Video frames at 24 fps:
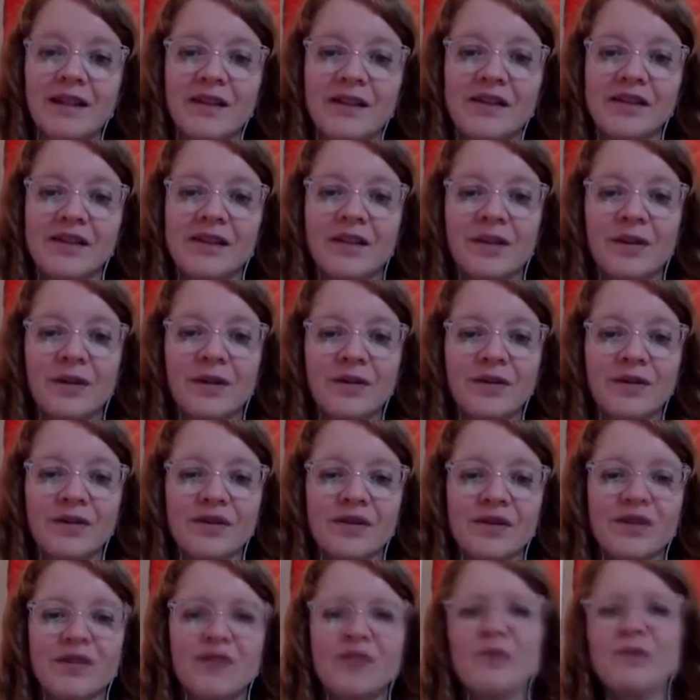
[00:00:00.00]
So
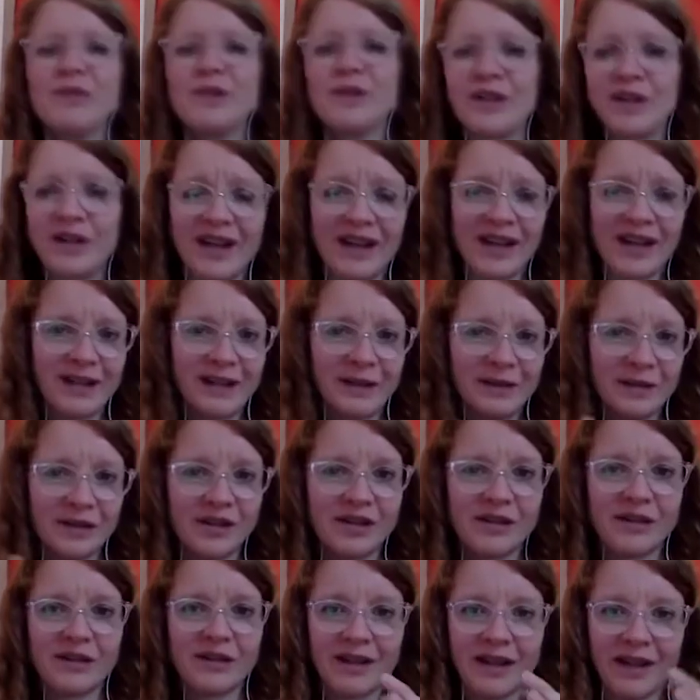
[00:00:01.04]
you learn how
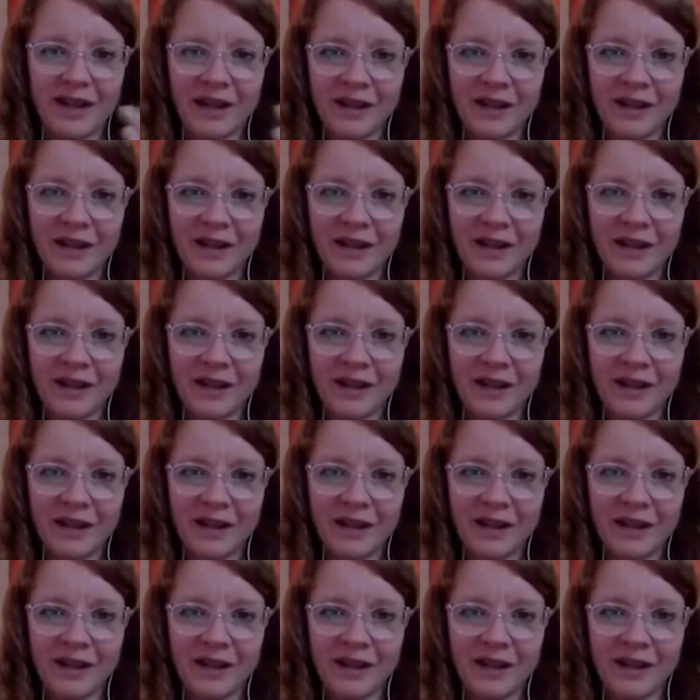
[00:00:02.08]
to